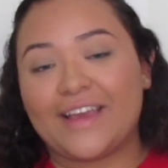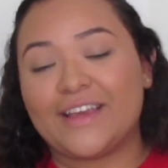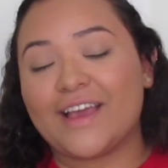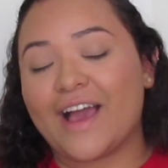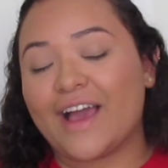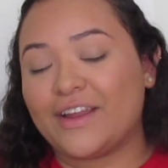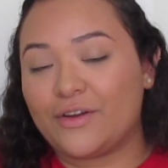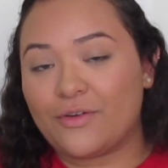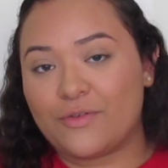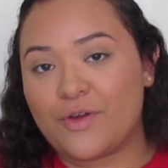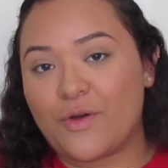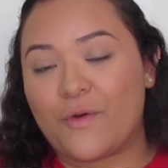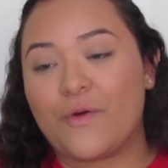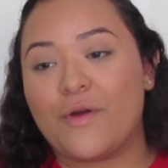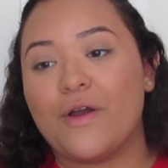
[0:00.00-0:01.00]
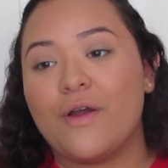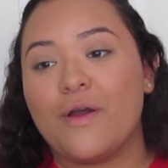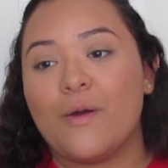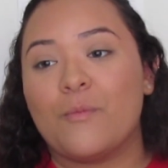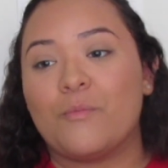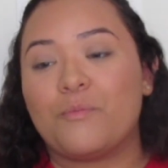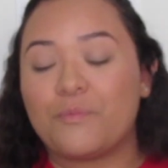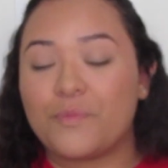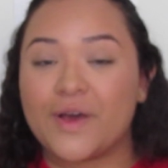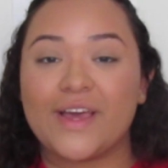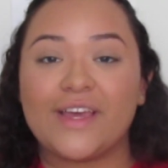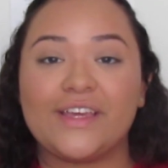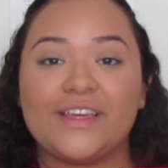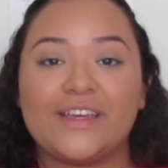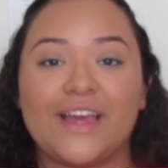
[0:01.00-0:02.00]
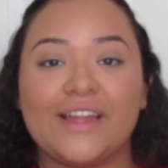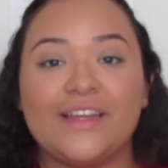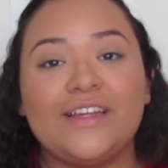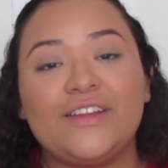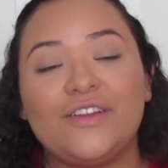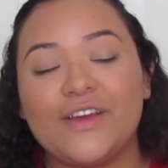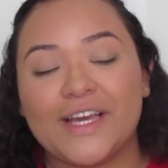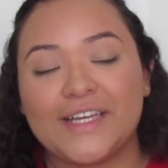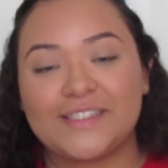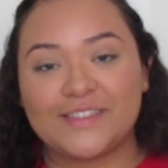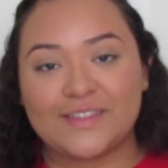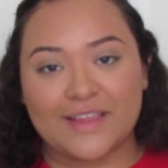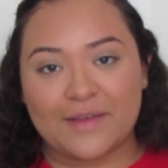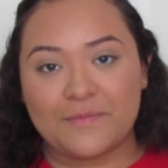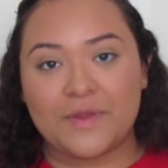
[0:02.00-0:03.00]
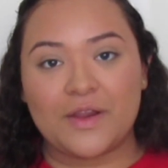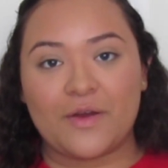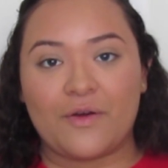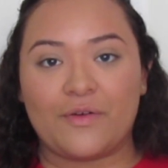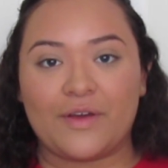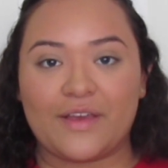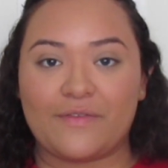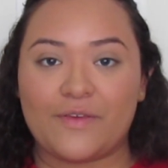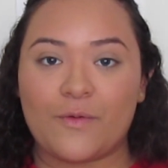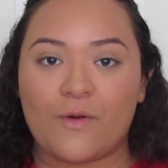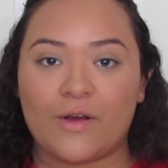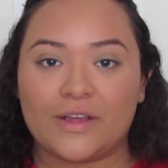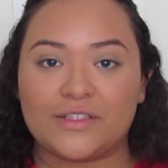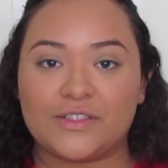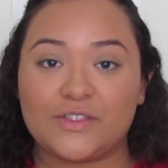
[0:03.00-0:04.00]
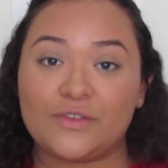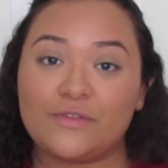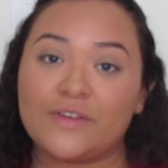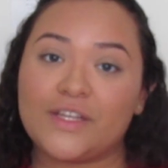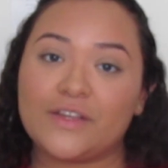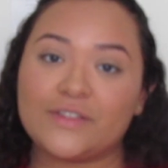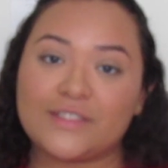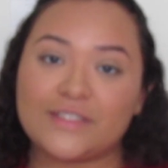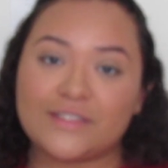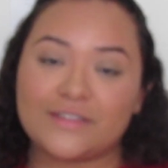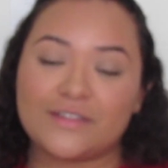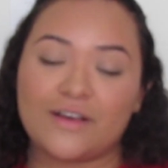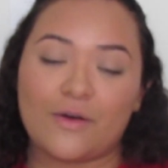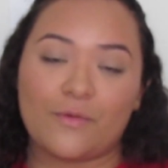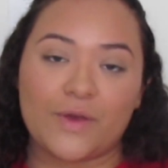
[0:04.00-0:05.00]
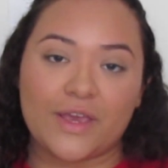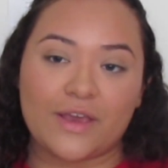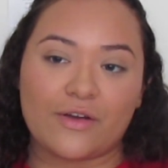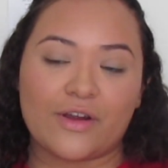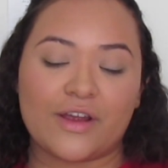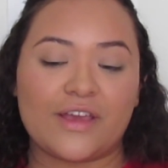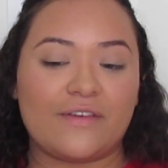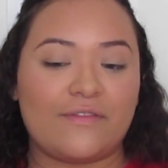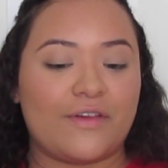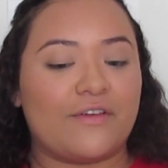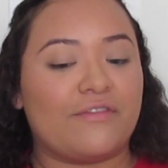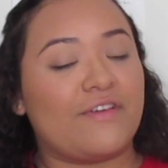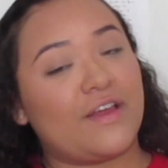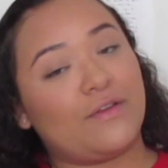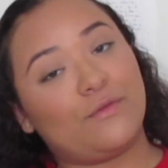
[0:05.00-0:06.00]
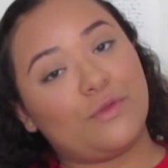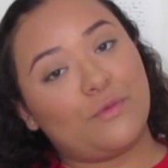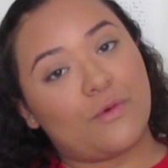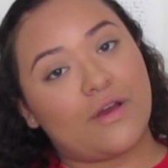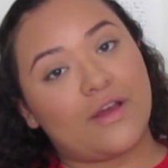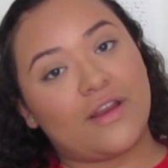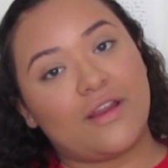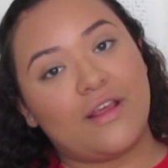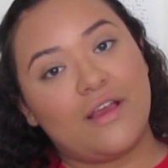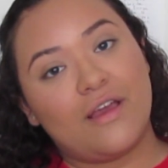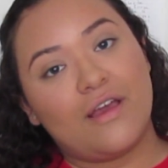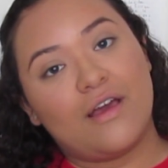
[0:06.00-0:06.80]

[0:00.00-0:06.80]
I don't know, but I need you guys to let me know if you want 2 videos a week or if you're fine with 1.